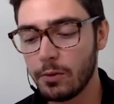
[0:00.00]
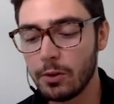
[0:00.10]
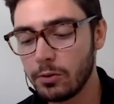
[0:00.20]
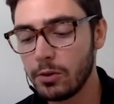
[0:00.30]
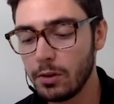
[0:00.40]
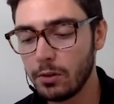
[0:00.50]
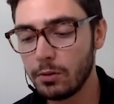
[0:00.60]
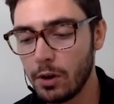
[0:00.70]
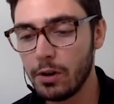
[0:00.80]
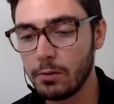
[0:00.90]
students to
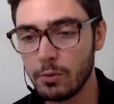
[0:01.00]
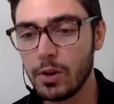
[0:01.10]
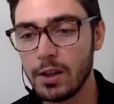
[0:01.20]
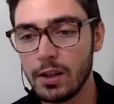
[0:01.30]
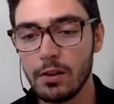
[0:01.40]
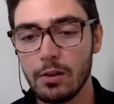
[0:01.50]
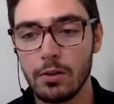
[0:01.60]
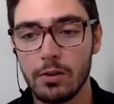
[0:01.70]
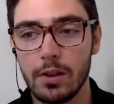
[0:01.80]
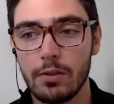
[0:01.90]
learn really
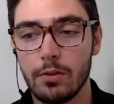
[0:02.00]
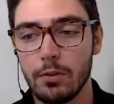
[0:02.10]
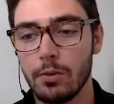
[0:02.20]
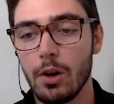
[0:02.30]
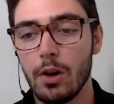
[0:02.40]
good is to